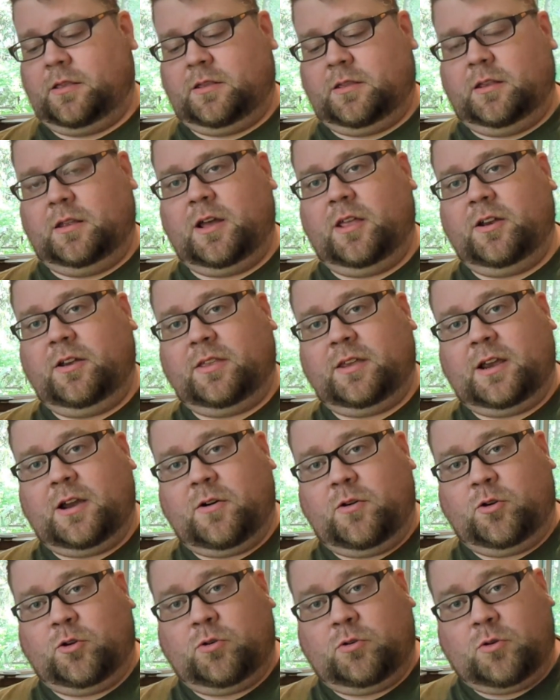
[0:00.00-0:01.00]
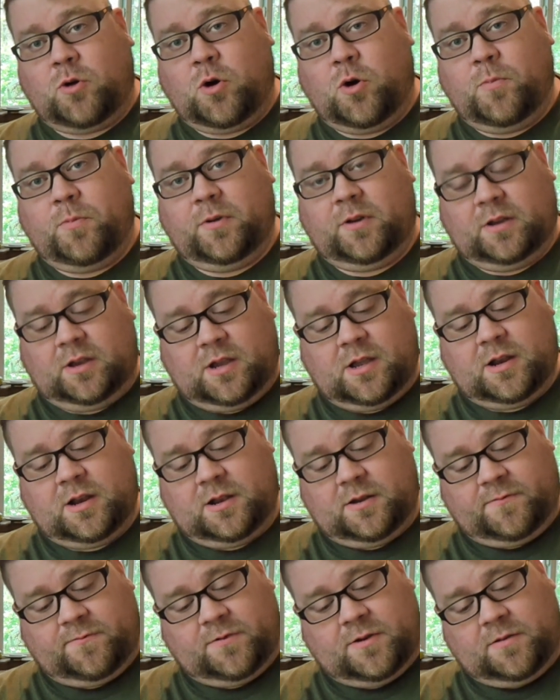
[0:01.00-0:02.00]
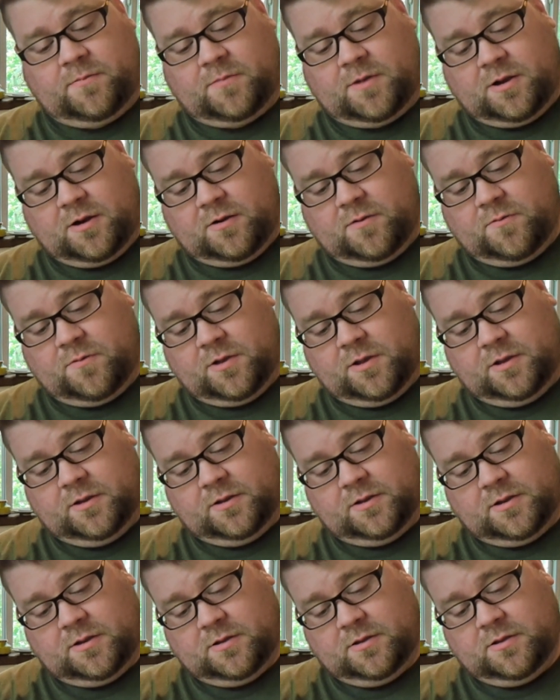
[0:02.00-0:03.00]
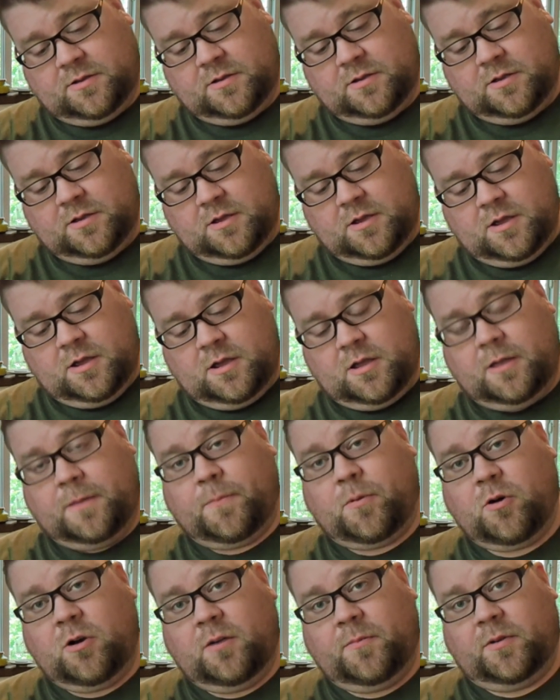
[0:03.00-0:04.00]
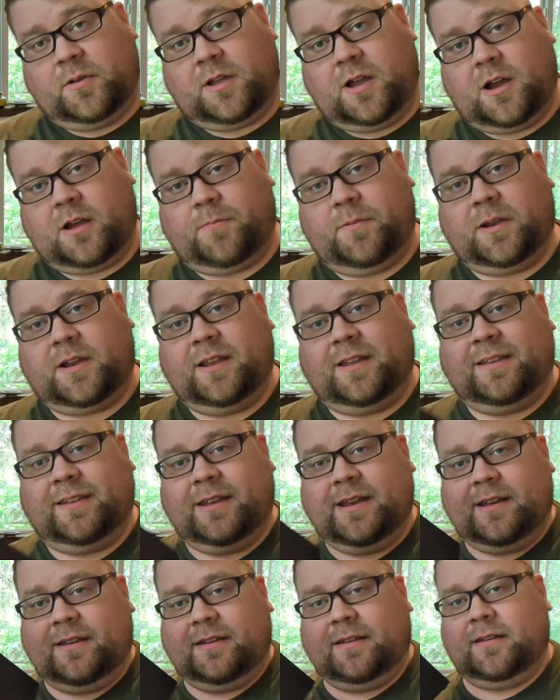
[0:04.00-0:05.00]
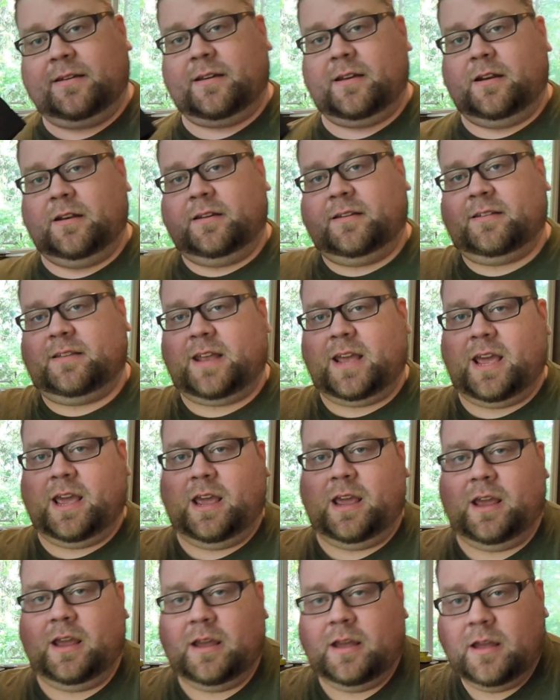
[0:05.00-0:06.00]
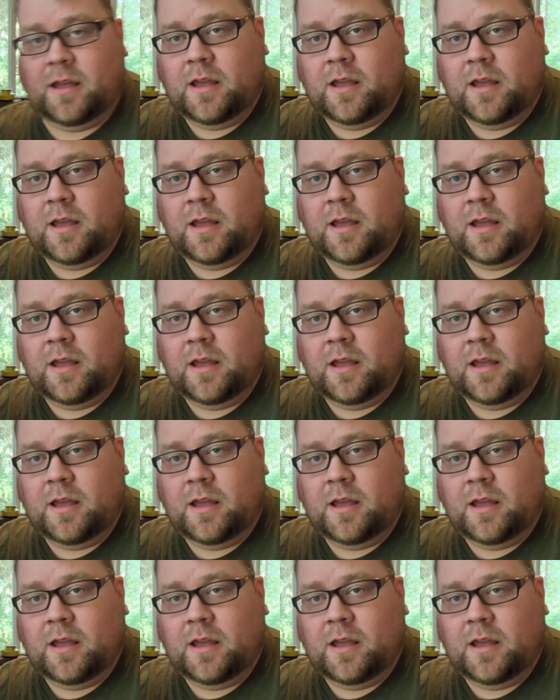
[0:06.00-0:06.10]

Another thing I was hoping to get at Fred Meyer was the portable dock, because this is going to stay